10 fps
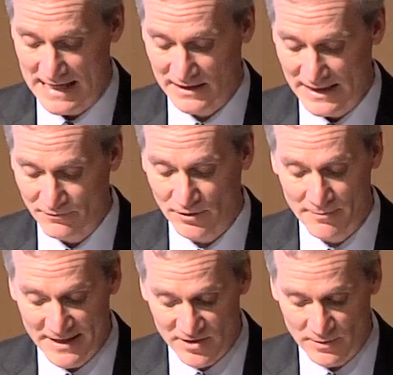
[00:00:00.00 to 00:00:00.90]
at a level
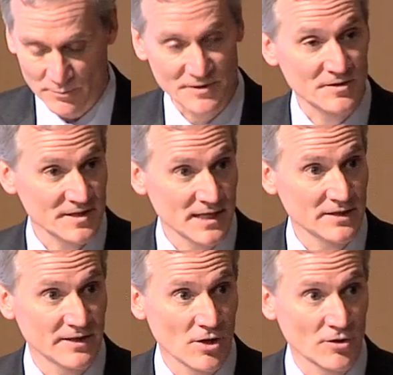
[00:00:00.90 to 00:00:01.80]
commensurate with their
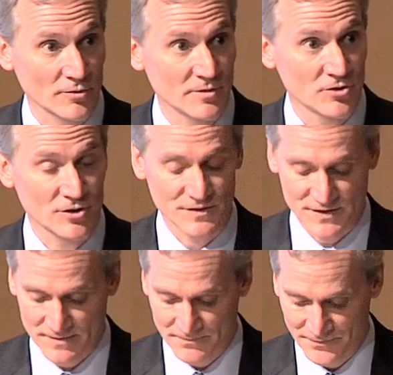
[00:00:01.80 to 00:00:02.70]
scientific
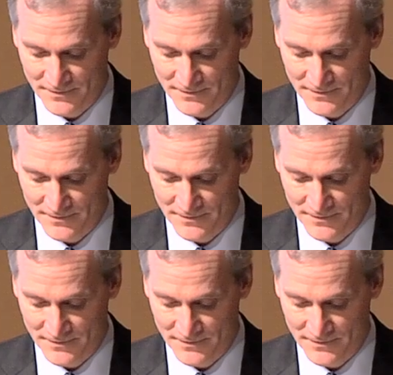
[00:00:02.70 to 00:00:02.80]
contributions.